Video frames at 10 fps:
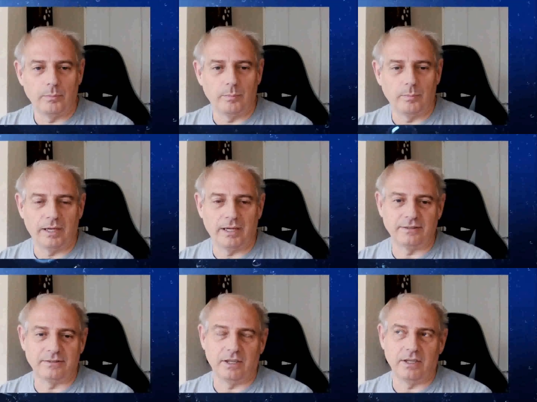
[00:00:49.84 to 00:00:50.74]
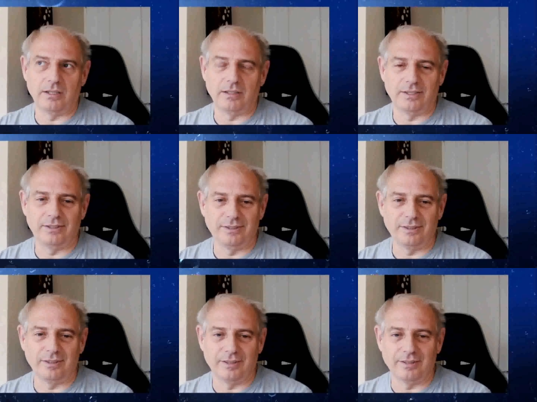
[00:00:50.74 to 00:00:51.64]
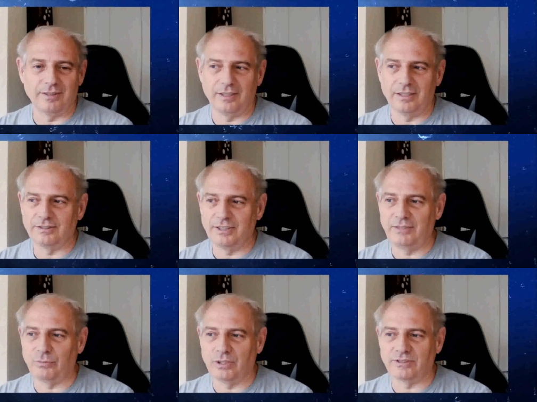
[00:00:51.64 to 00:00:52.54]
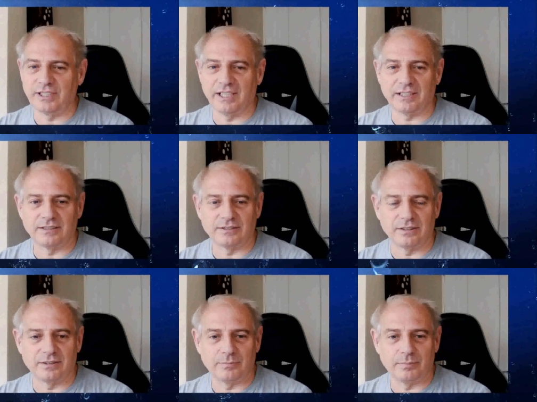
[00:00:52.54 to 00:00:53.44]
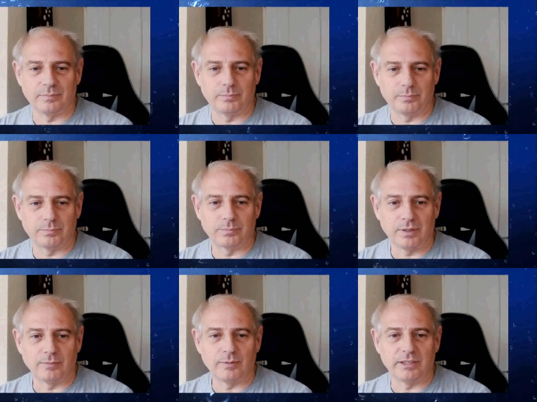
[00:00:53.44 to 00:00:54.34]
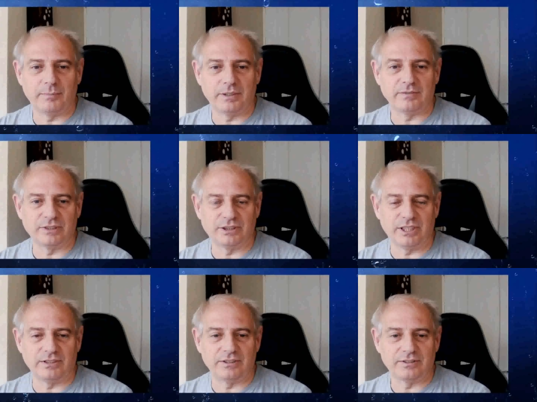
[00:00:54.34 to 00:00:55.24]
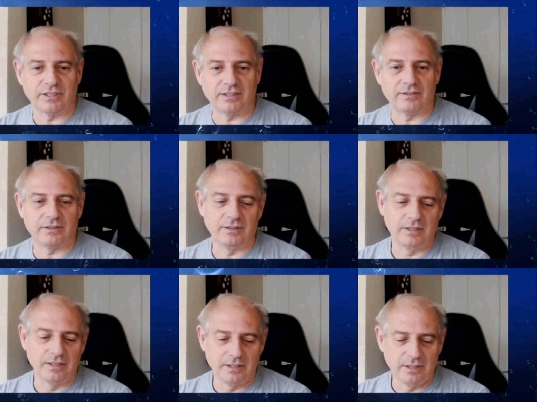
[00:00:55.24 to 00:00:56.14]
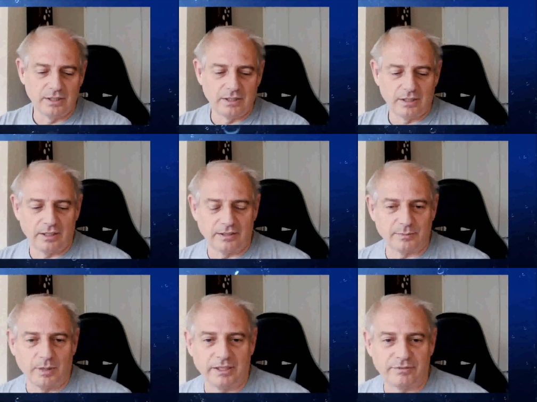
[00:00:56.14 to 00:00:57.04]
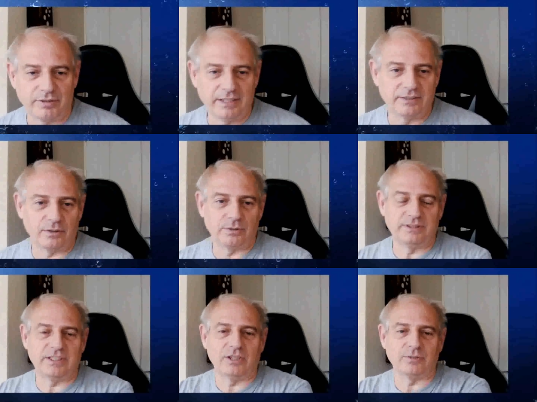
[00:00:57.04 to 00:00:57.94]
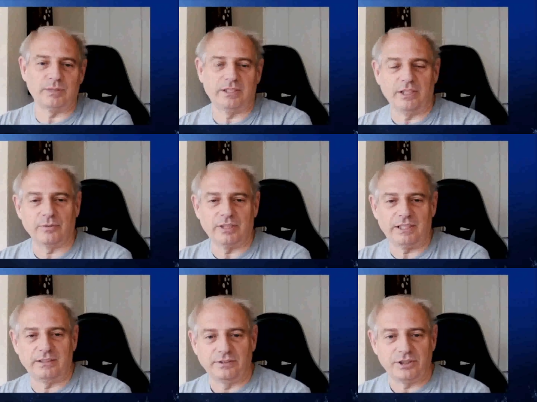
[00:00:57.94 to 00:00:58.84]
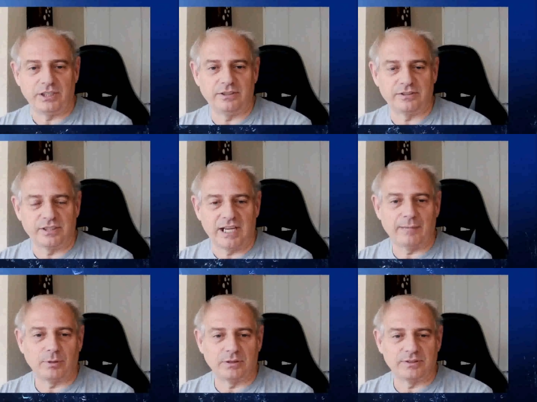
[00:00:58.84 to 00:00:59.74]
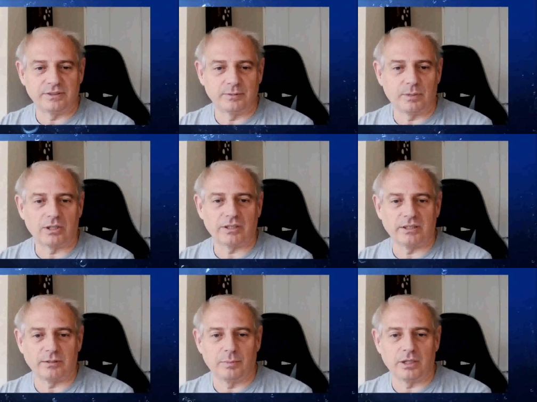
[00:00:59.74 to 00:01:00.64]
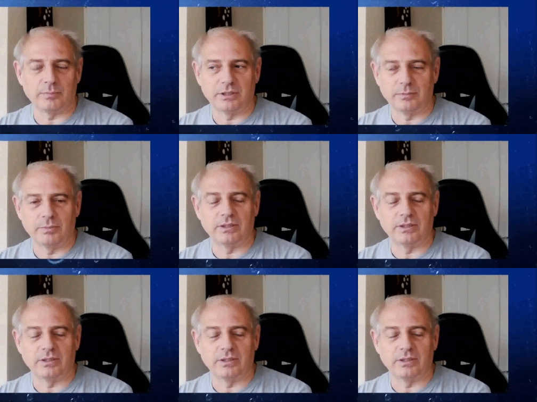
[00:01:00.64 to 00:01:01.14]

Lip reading: and Steve Wozniak is probably a bit of a genius, and as my friend always tells me, the only genius in Apple is in the marketing department. But